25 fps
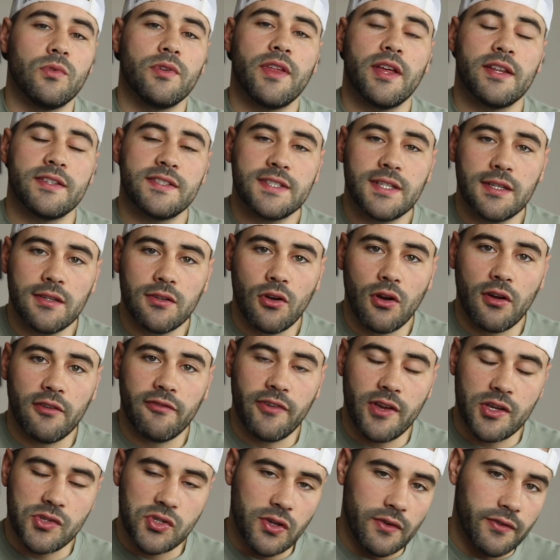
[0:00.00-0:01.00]
then see Yarde
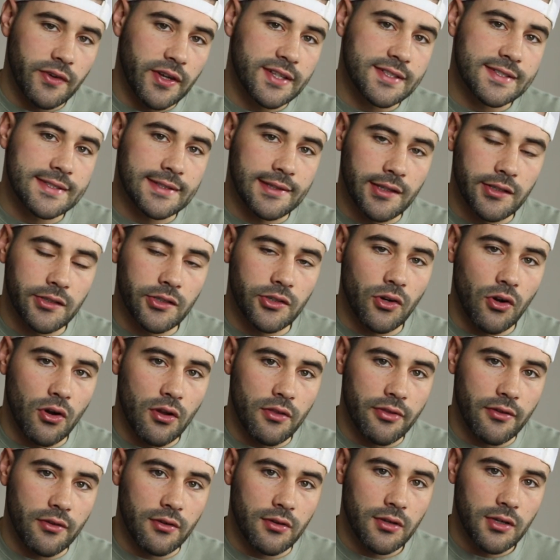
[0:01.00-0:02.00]
face off against Lyndon
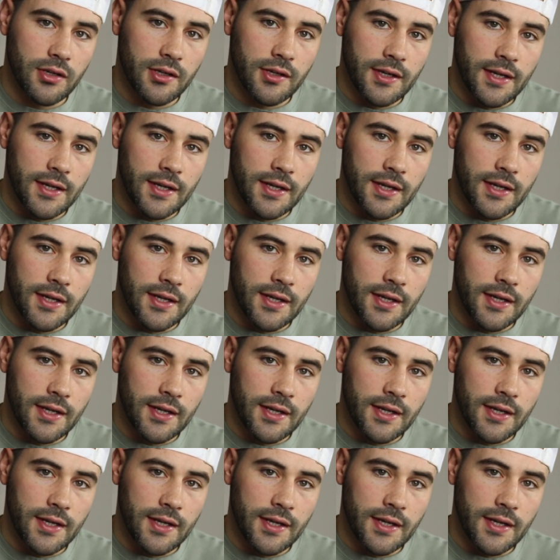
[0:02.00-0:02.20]
Arthur.